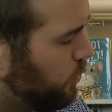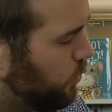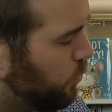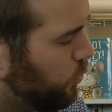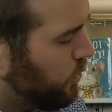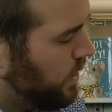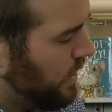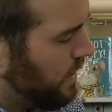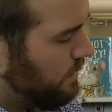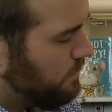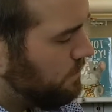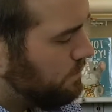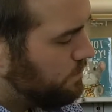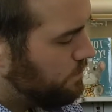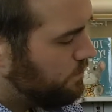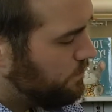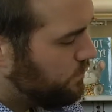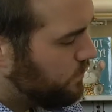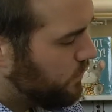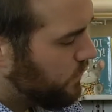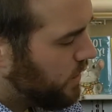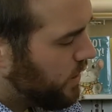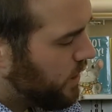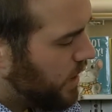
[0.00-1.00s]
Well,
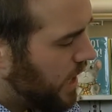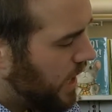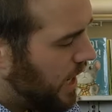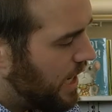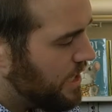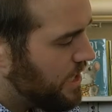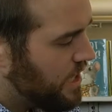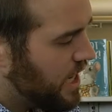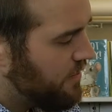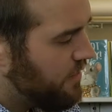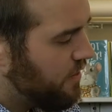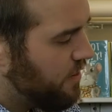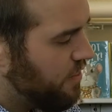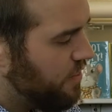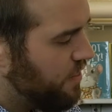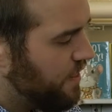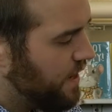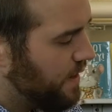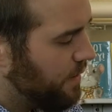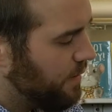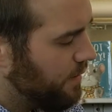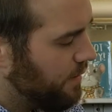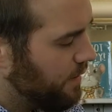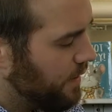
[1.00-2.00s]
I never
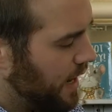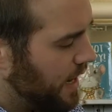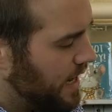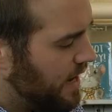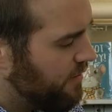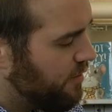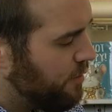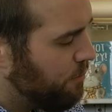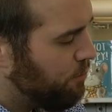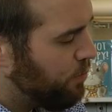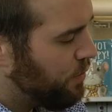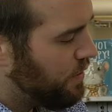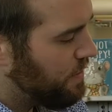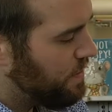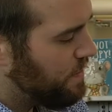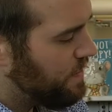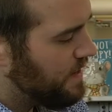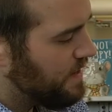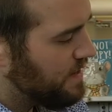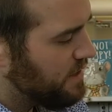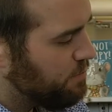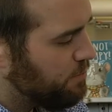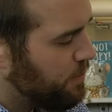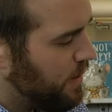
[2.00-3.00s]
put
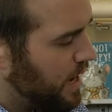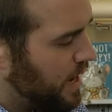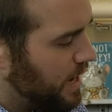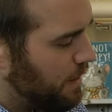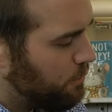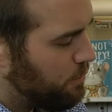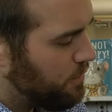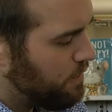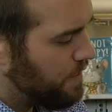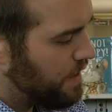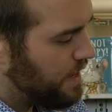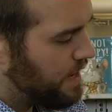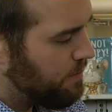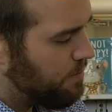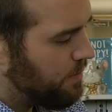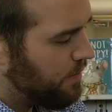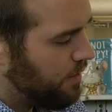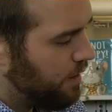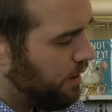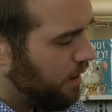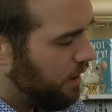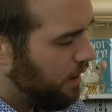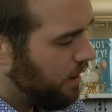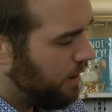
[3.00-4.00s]
things back where they
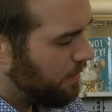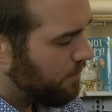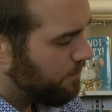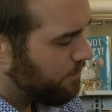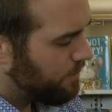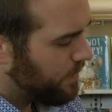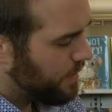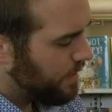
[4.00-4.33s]
belong.